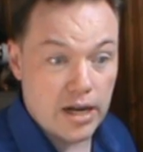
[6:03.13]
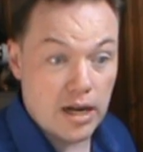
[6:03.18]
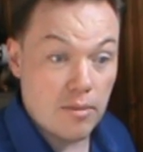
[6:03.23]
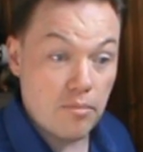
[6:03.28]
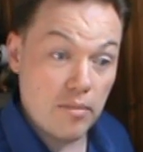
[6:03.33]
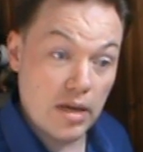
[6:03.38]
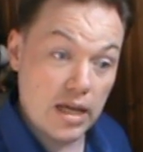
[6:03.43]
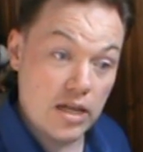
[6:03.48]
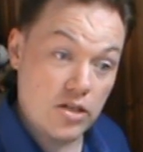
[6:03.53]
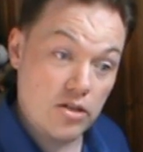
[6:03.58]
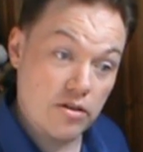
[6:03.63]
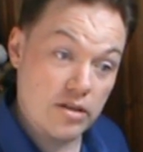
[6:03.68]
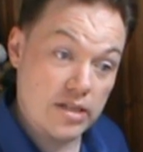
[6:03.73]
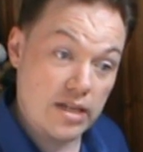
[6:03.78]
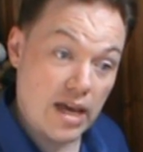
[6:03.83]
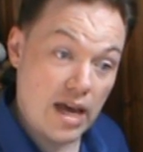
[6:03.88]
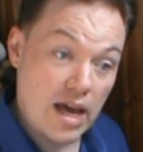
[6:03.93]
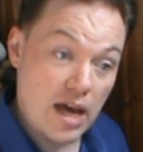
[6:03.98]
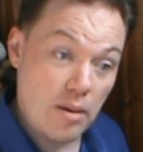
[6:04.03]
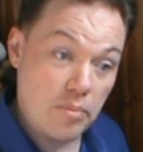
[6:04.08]
And major is
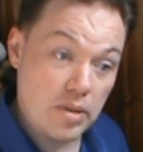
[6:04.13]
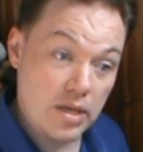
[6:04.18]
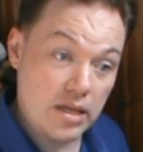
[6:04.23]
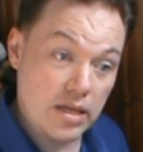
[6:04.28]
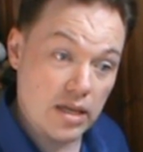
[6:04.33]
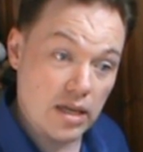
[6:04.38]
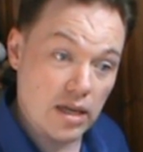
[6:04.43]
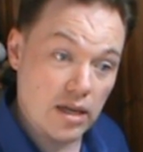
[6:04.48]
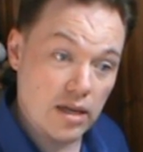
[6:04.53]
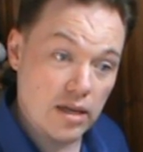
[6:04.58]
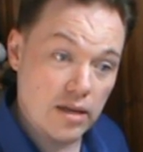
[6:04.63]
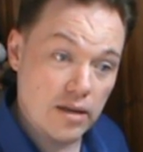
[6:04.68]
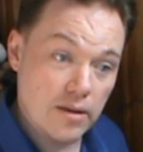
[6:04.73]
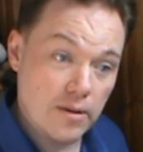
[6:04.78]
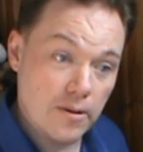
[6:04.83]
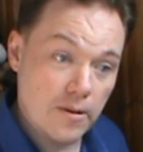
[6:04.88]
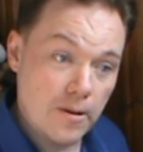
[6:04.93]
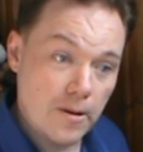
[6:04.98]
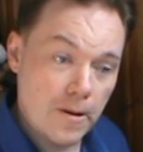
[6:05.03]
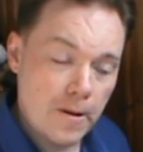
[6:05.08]
a happy key.
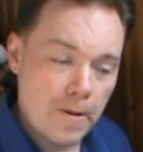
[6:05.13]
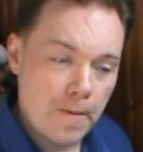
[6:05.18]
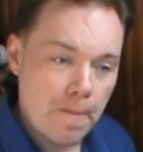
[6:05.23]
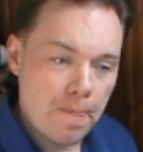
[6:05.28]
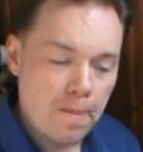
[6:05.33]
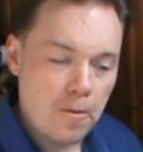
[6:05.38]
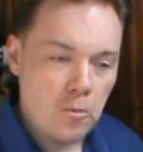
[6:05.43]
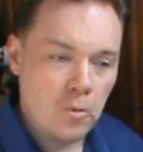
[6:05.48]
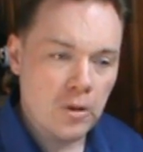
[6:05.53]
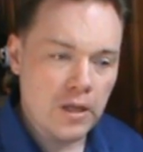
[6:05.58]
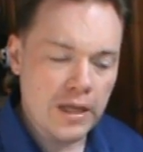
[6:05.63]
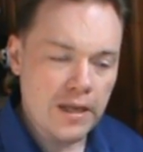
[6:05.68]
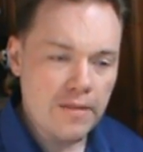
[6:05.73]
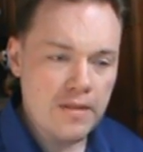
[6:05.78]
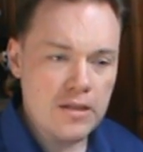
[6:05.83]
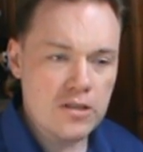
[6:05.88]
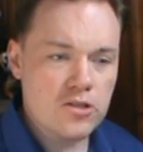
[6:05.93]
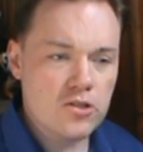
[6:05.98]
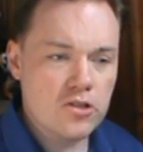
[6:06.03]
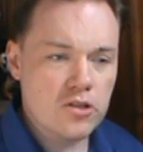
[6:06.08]
Well,
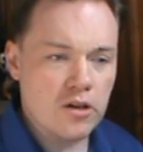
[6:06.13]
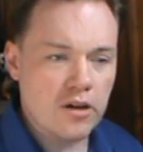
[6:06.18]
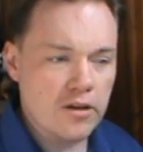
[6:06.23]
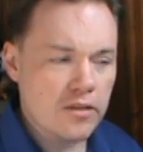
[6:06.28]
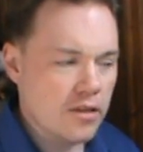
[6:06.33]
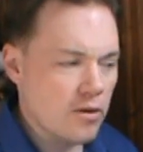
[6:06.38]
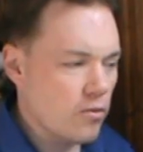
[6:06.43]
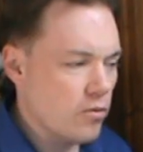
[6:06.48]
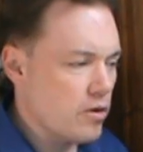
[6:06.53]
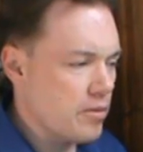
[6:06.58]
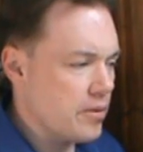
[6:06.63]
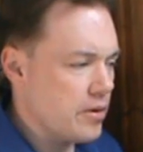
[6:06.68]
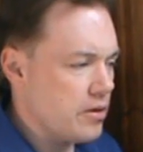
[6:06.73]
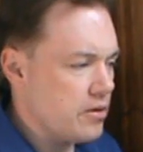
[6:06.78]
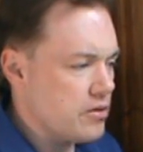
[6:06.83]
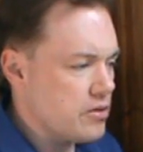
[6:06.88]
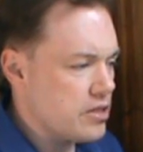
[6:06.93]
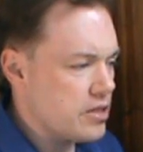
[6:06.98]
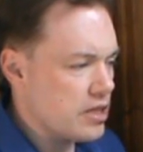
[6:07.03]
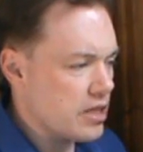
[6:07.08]
in this song, the woman
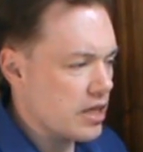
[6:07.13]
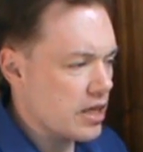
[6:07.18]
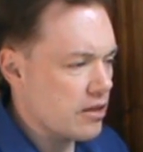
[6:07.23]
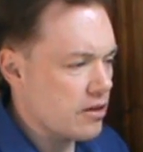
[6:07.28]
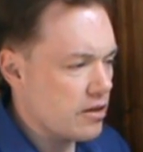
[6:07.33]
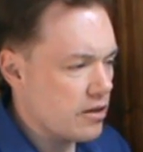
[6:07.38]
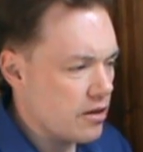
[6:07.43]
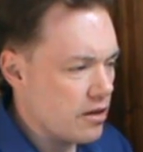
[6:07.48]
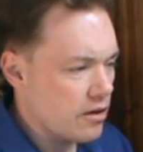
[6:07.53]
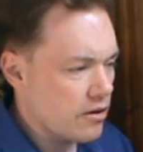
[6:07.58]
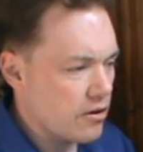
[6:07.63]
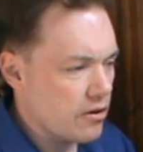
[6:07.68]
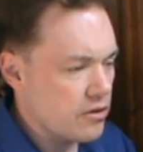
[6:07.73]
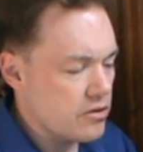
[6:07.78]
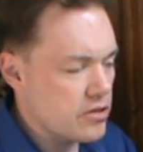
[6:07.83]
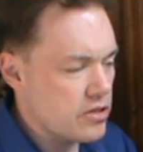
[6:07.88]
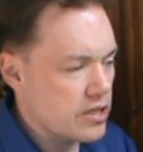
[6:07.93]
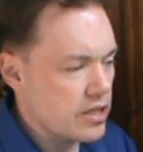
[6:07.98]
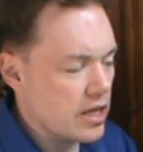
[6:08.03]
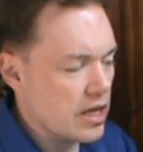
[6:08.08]
who's singing, the young girl
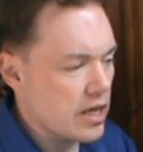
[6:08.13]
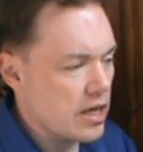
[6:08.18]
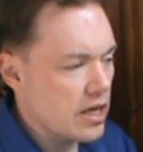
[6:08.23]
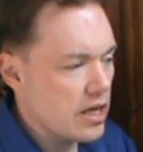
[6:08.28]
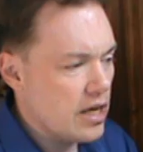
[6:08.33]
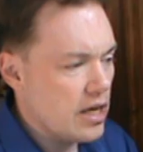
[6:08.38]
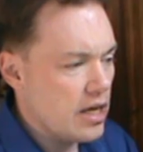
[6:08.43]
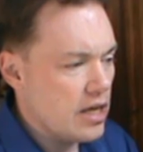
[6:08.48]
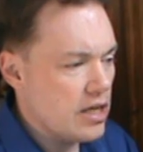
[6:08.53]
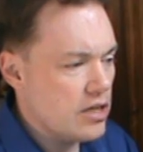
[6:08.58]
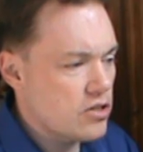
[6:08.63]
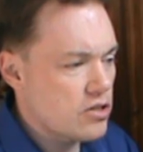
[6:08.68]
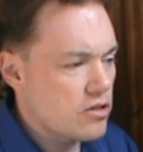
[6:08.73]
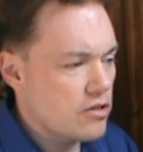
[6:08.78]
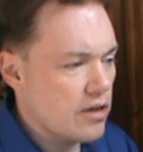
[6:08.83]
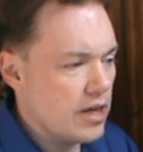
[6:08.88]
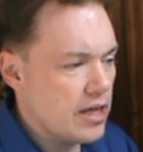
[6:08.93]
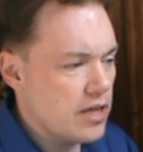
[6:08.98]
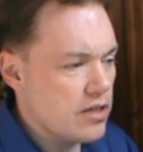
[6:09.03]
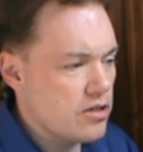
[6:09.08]
who's singing, is
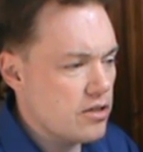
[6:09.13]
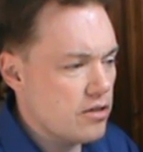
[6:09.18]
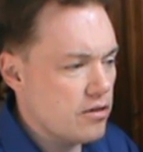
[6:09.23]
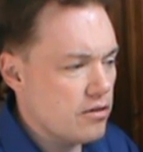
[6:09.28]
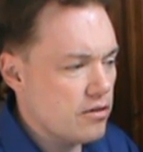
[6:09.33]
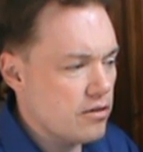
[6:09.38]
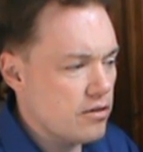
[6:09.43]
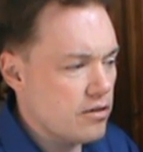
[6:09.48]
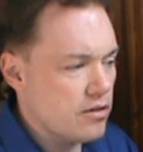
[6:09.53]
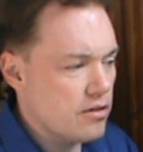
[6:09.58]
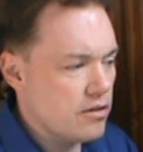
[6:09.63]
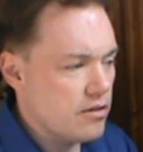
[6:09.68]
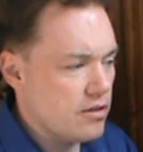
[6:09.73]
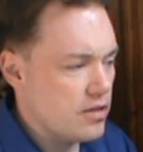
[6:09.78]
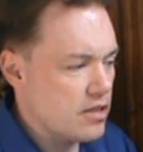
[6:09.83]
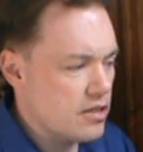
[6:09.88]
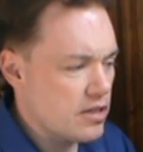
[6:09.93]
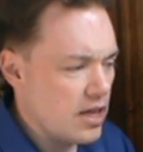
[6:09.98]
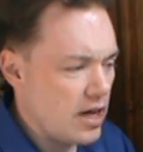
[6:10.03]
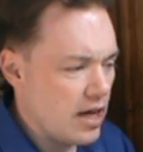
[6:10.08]
trying to
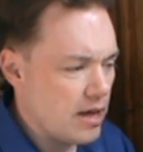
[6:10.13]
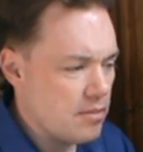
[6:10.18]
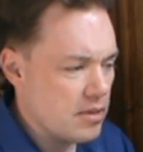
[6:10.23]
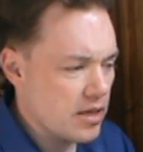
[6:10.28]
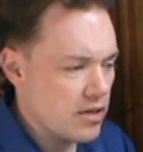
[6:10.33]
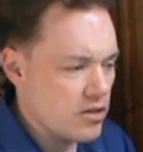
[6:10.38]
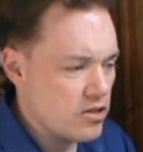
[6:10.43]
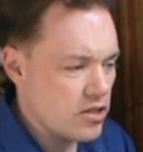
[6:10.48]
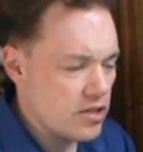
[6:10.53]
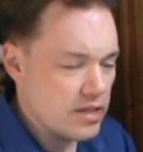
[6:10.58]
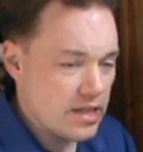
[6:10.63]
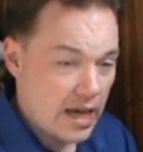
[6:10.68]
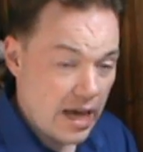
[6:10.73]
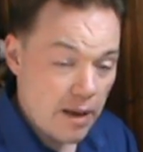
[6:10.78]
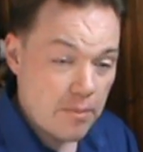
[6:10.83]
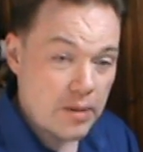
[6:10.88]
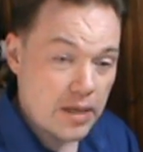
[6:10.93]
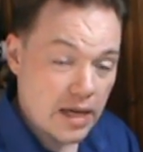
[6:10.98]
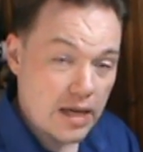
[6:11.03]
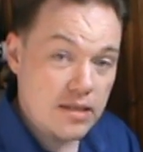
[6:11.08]
decide, because she's
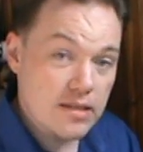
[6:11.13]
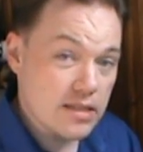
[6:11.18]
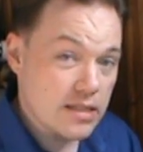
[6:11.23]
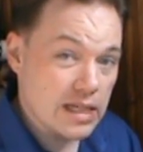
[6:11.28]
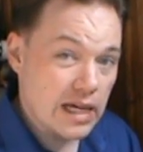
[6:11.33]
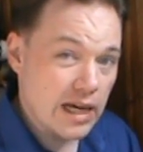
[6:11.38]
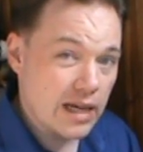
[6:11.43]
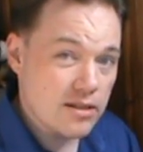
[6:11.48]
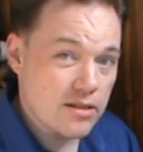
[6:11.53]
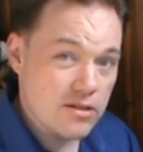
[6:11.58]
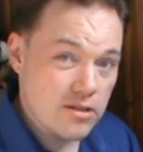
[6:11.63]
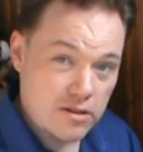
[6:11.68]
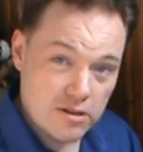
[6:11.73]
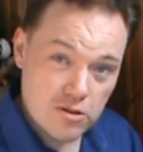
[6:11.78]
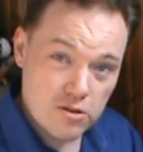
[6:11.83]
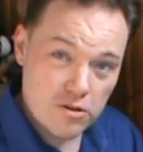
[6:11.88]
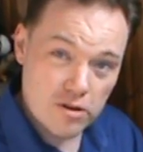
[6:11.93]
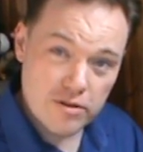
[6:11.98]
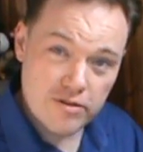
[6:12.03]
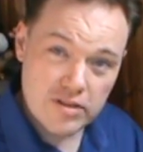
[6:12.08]
happy and sad
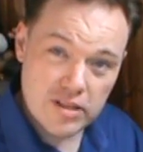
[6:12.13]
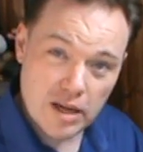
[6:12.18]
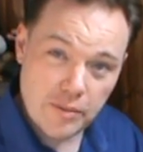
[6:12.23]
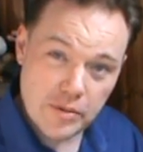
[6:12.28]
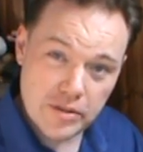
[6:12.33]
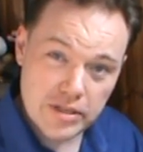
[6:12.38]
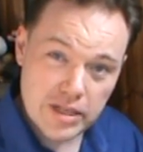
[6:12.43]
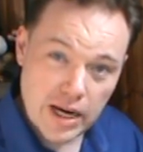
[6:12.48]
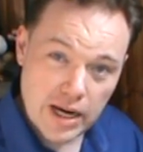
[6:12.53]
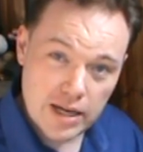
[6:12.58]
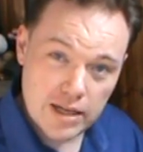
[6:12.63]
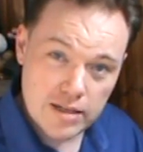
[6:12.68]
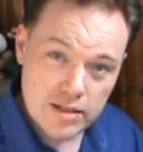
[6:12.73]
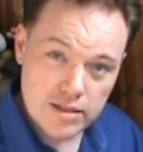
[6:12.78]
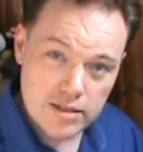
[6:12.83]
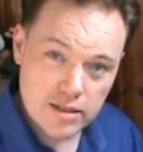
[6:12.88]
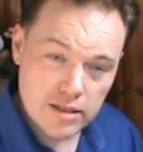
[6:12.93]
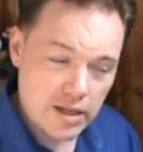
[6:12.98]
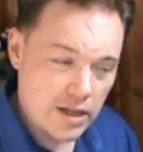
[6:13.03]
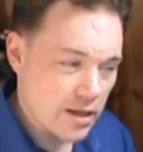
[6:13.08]
sort of
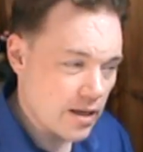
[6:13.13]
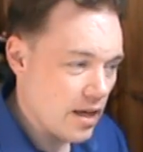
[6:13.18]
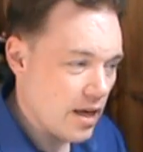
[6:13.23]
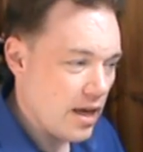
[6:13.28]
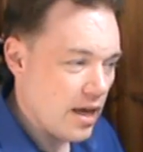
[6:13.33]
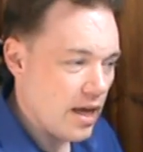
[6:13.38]
simultaneously.